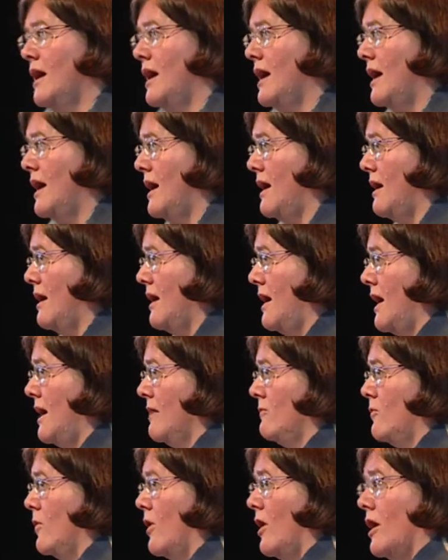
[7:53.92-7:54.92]

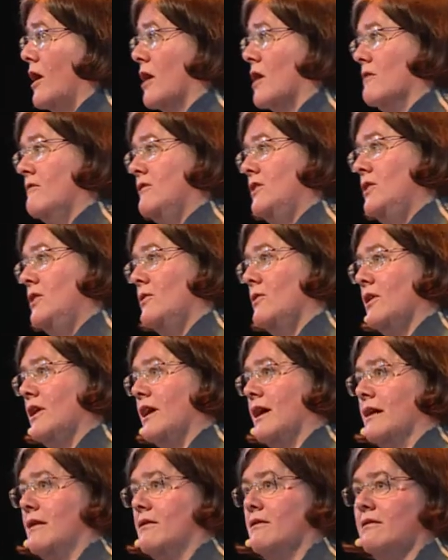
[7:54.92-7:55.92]
And why are we
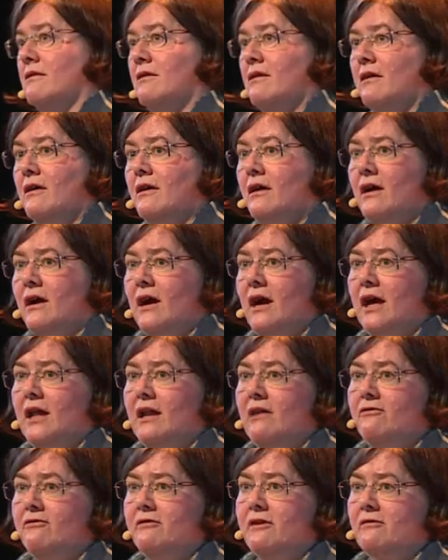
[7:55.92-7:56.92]
doing it?
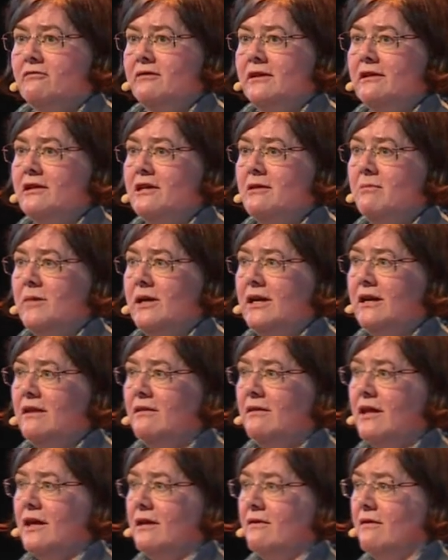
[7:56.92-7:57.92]
And if we really
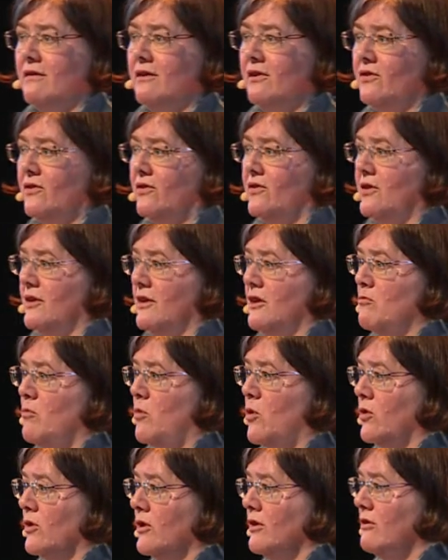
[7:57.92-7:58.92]
mean that this is an
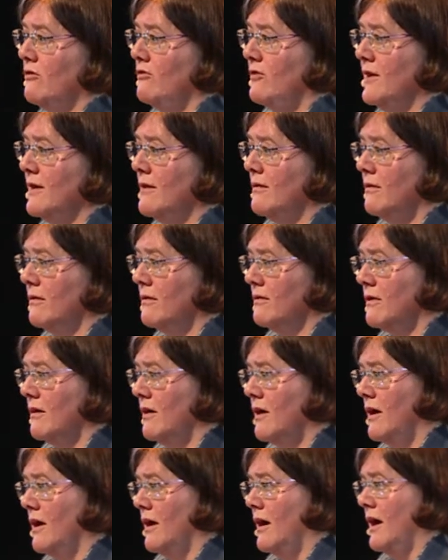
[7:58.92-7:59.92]
important field,
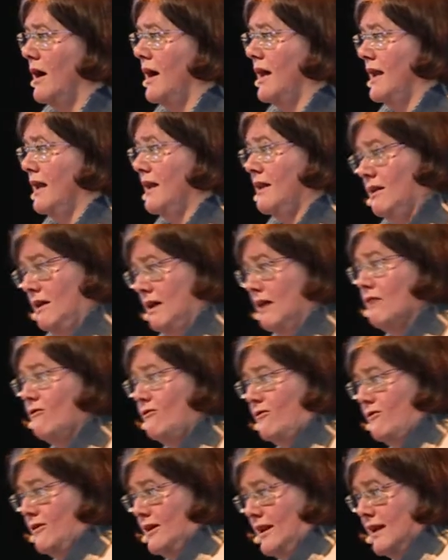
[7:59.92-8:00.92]
and
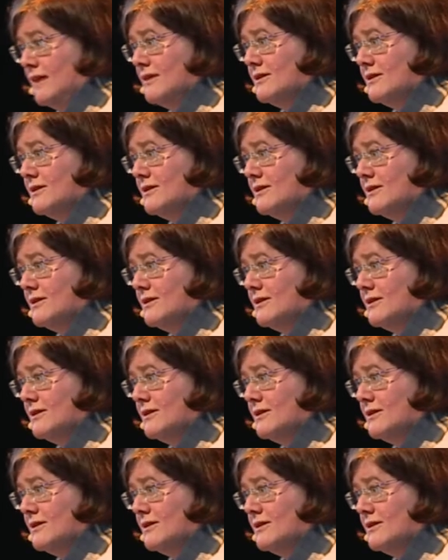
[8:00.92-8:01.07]
if it